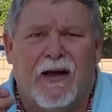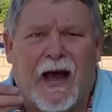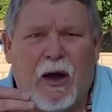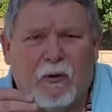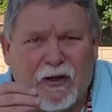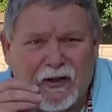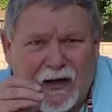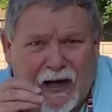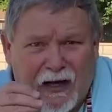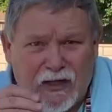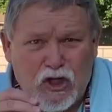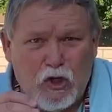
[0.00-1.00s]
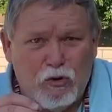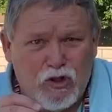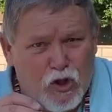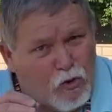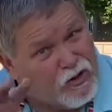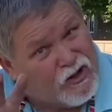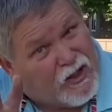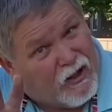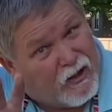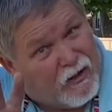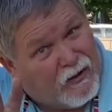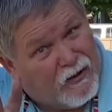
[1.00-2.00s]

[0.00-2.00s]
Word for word: how can God use you still?